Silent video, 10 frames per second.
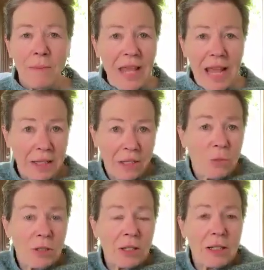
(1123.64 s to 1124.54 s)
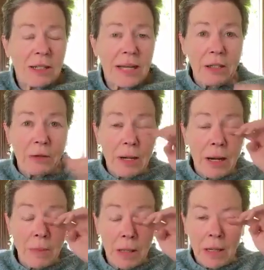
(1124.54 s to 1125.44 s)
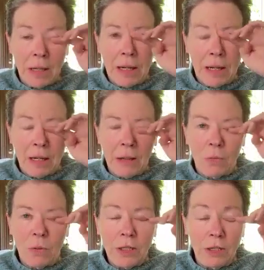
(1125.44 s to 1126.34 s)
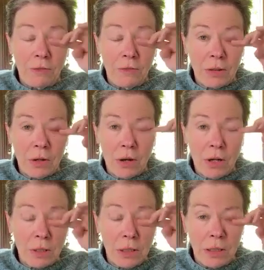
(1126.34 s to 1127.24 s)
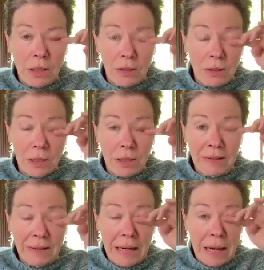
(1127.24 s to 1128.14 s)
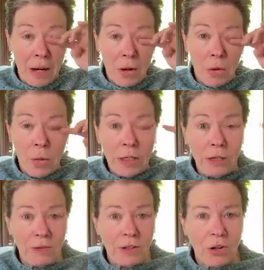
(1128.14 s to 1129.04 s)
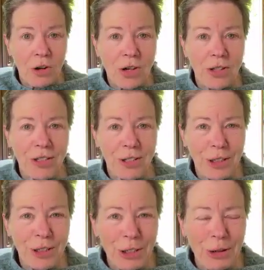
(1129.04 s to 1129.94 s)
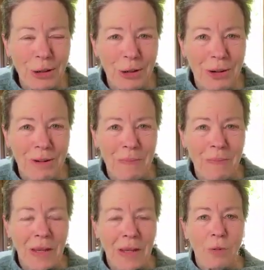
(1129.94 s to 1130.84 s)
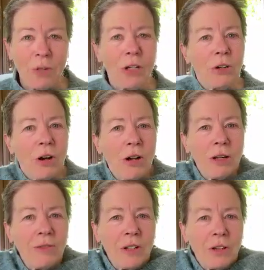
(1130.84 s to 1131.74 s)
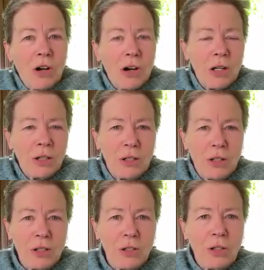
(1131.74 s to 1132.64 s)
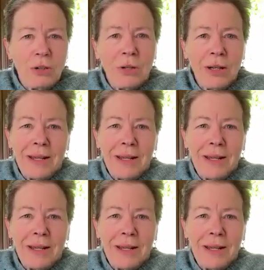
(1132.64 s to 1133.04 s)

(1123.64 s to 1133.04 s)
that's what's going to light you up. What do you feel called to do? Excuse me. What do you feel called to do? What do you feel called to